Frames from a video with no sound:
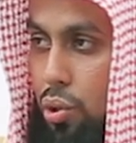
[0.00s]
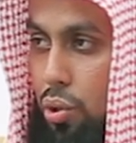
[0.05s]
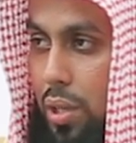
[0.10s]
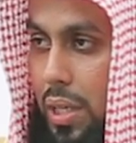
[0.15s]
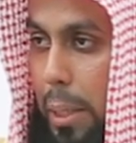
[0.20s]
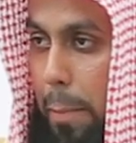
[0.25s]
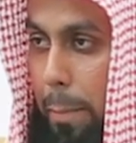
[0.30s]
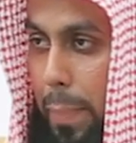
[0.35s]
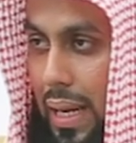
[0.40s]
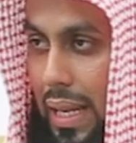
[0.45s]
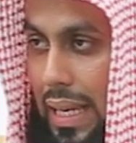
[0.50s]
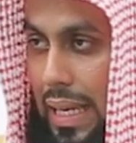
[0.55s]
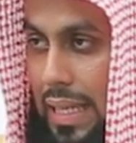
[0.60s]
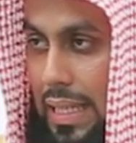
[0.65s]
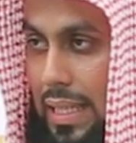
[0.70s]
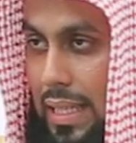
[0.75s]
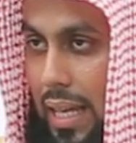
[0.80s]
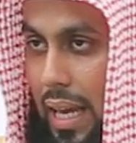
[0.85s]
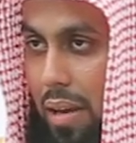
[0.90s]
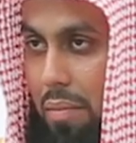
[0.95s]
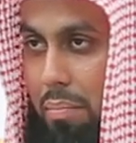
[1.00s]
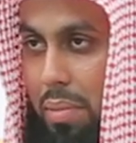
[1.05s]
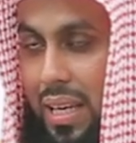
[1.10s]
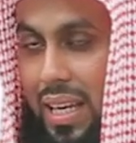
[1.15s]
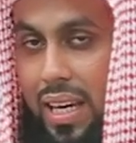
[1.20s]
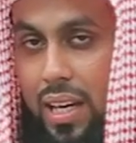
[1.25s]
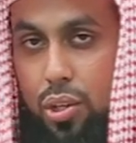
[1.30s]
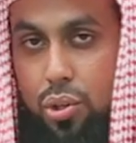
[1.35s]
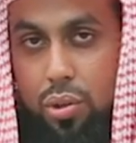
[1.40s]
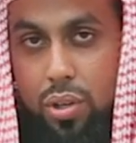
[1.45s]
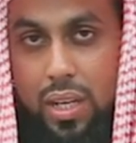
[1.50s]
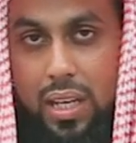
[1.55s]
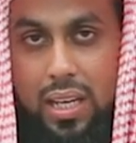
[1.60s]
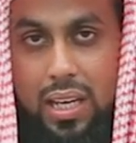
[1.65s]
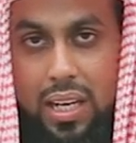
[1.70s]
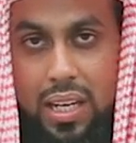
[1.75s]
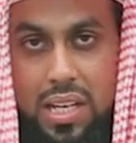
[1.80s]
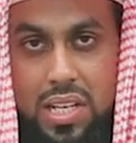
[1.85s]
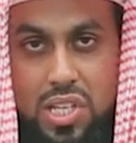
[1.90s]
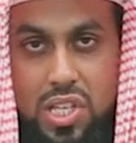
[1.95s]
to deplete and begin to
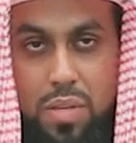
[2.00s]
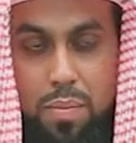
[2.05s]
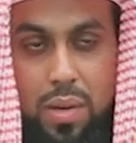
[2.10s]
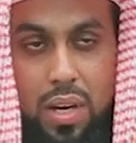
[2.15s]
decrease.